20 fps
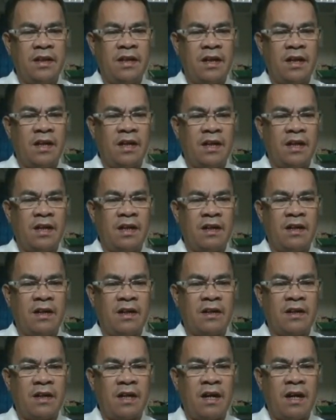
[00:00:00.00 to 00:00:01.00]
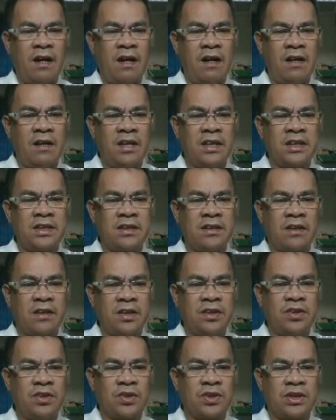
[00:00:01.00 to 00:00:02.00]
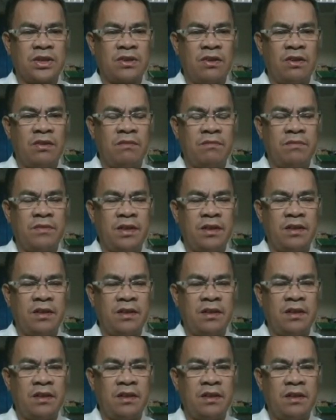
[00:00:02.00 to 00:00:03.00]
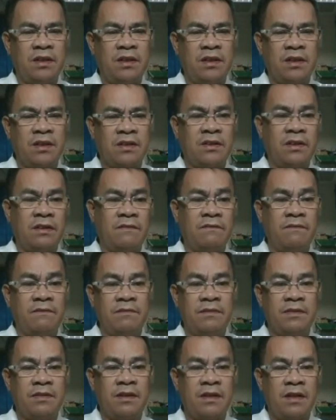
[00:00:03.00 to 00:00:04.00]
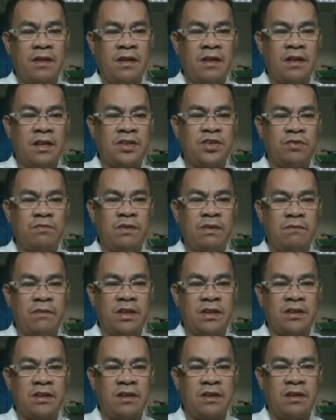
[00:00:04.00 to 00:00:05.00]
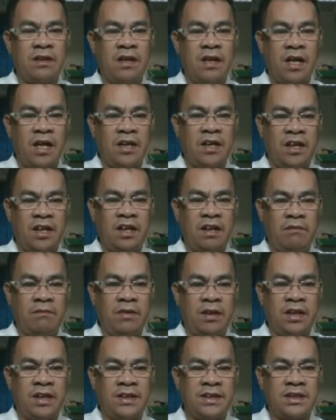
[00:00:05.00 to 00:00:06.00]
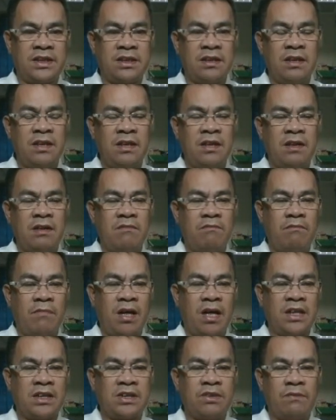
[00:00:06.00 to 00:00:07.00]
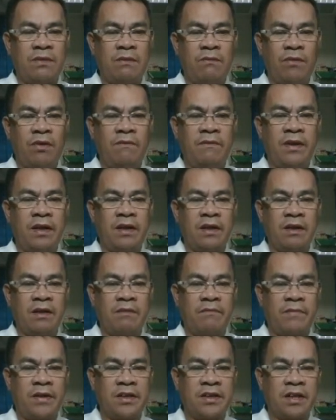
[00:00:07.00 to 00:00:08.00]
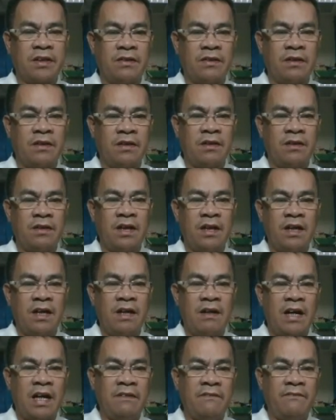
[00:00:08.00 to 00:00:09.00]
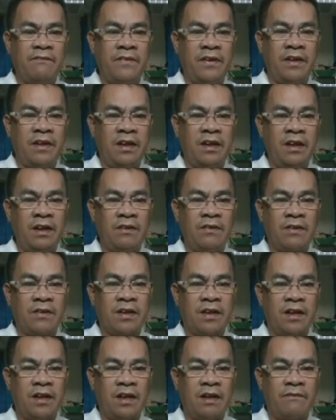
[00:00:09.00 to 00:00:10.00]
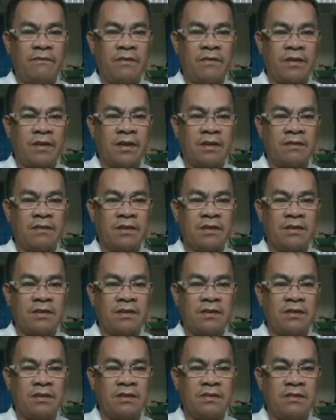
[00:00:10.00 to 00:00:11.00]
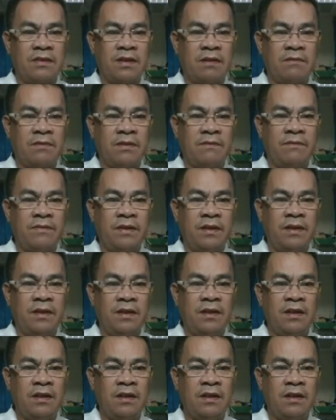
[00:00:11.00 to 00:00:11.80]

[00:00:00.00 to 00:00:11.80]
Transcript: R is the radius of the curve, and it should be meter, and m is mass of the moving particle. And V, okay, I forgot to have the V.